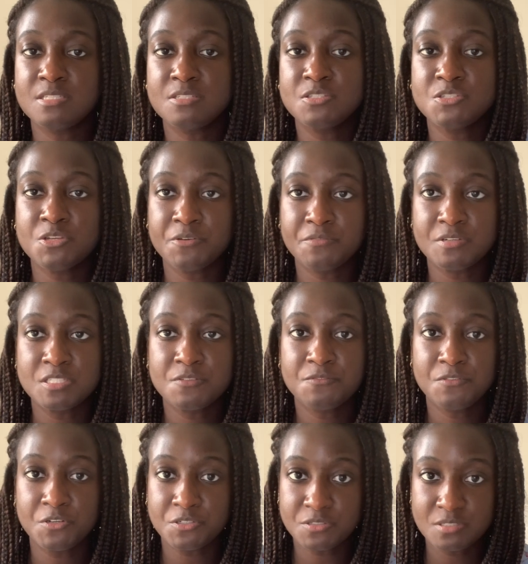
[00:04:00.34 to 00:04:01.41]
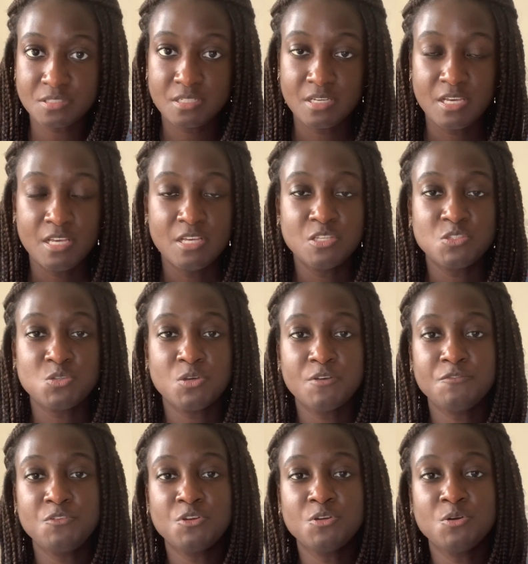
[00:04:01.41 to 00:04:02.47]
service first. So
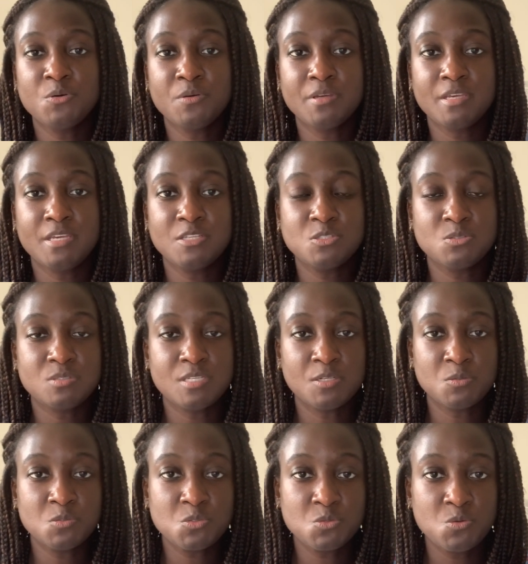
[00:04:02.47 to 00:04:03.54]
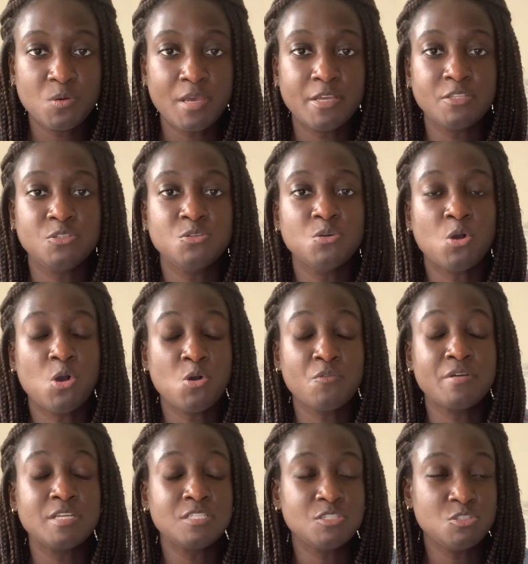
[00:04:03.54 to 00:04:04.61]
if you're going into dental school and you
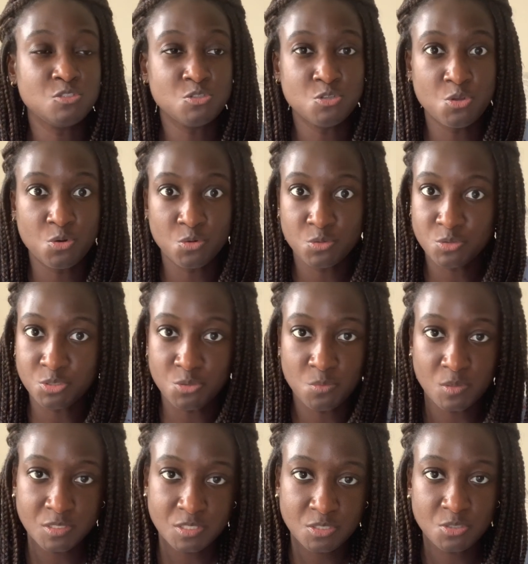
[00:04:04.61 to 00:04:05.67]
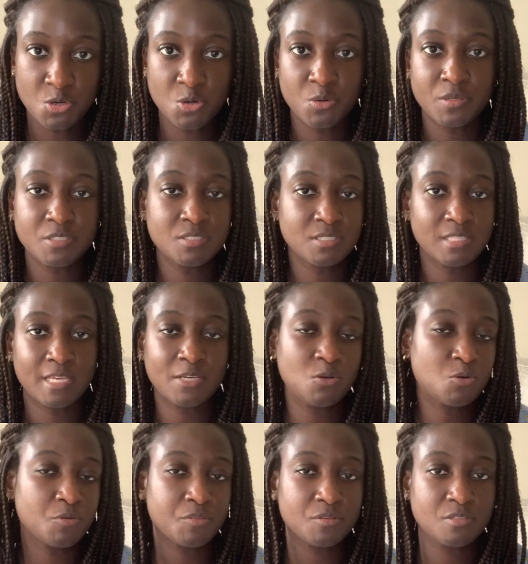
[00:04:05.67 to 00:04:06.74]
already know you want to go into like
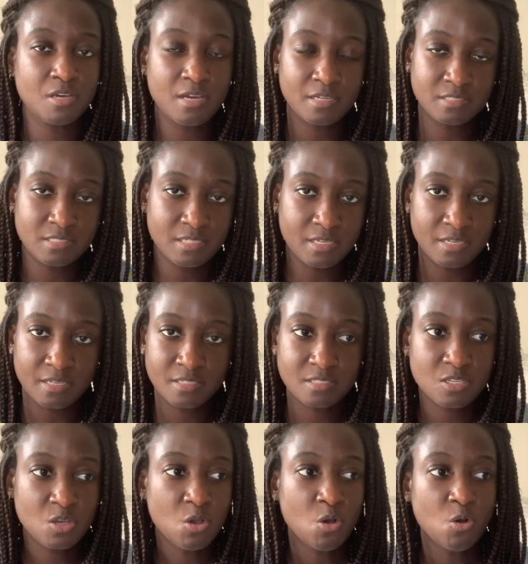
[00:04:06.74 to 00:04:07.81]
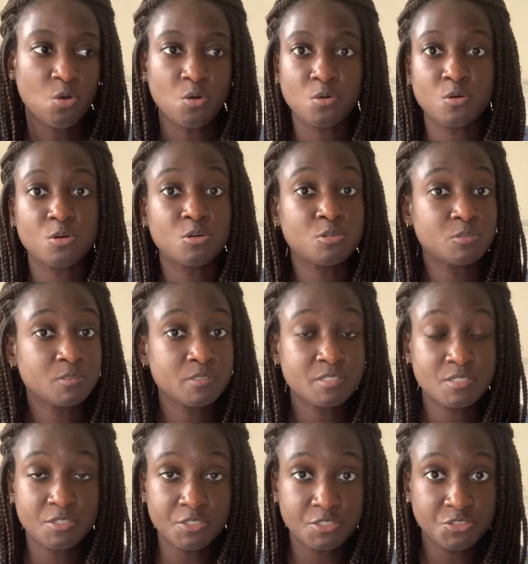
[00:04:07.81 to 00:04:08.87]
orthodontics or oral
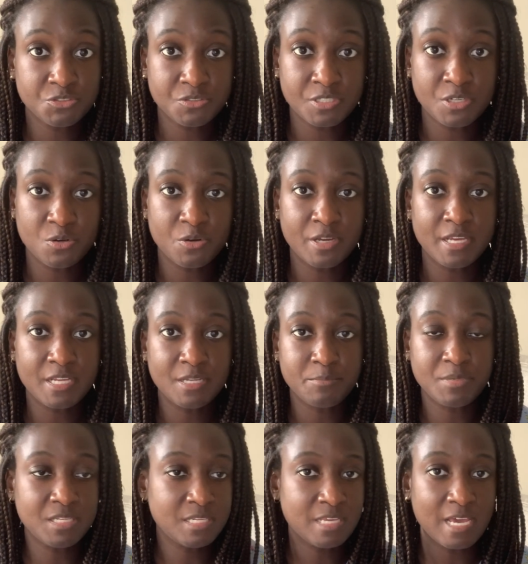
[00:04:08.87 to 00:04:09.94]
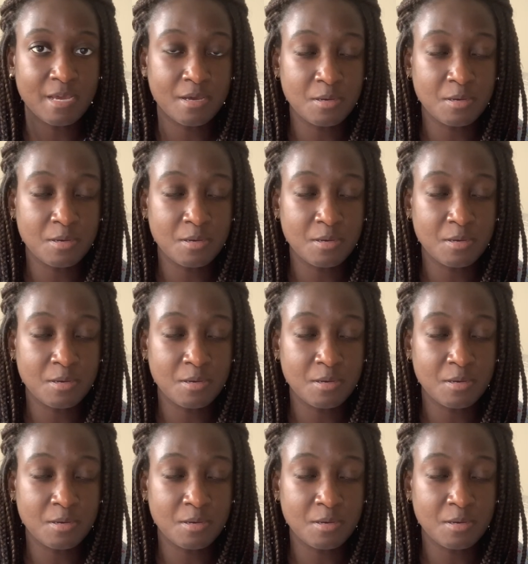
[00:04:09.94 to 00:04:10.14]
surgery or any perio,